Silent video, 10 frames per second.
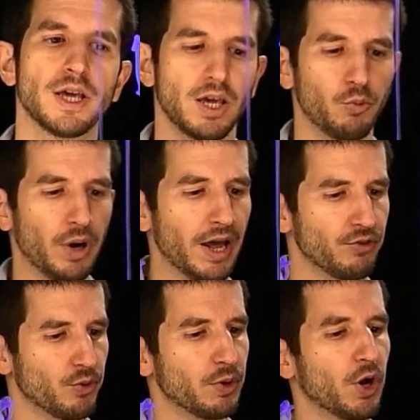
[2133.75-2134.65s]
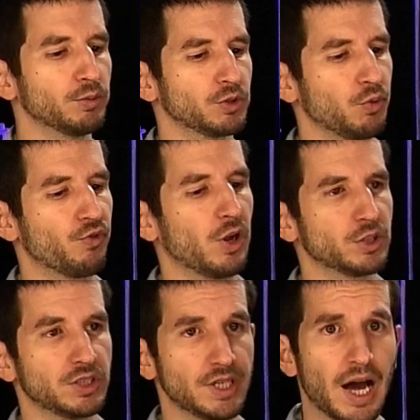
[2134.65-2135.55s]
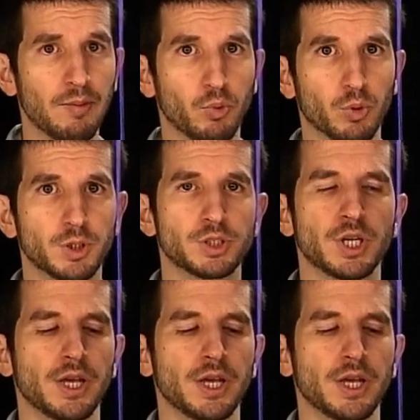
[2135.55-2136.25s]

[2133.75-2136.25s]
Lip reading: When I throw an object with velocity upwards,